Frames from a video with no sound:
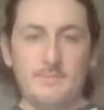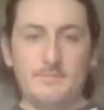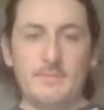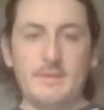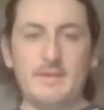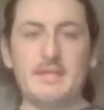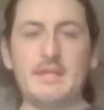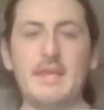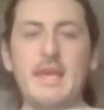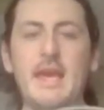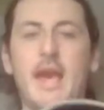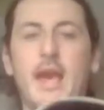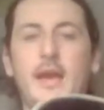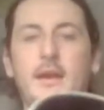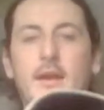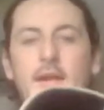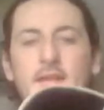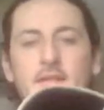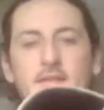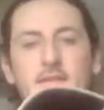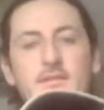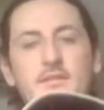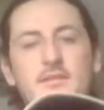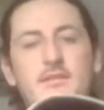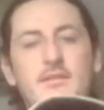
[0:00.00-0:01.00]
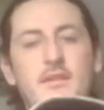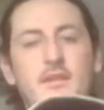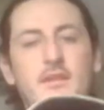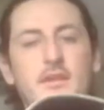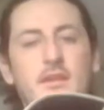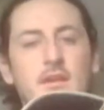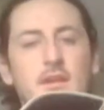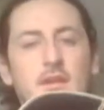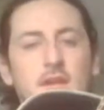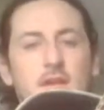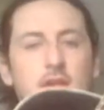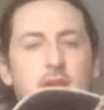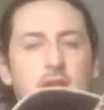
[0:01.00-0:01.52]
But yeah, it's
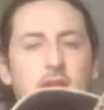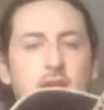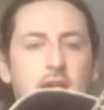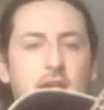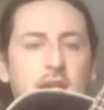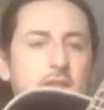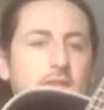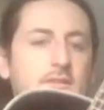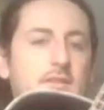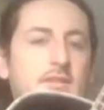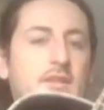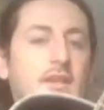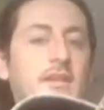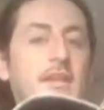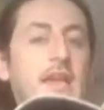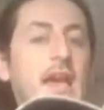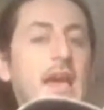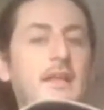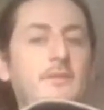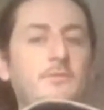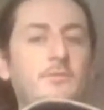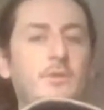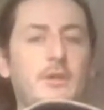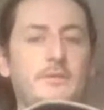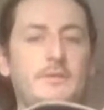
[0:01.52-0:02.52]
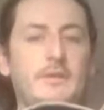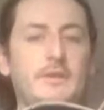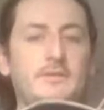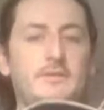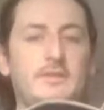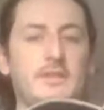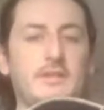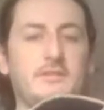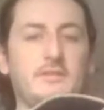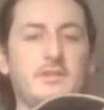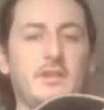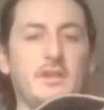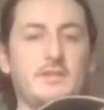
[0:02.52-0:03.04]
again one of those
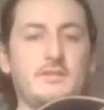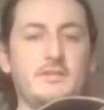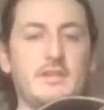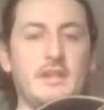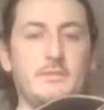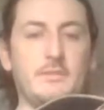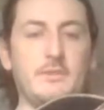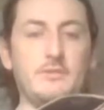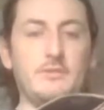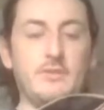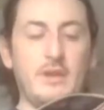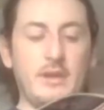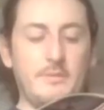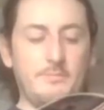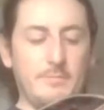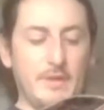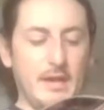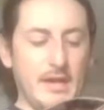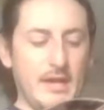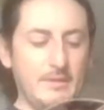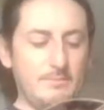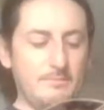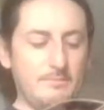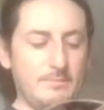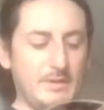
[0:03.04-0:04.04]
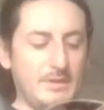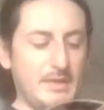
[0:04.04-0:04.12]
guitars I regret buying,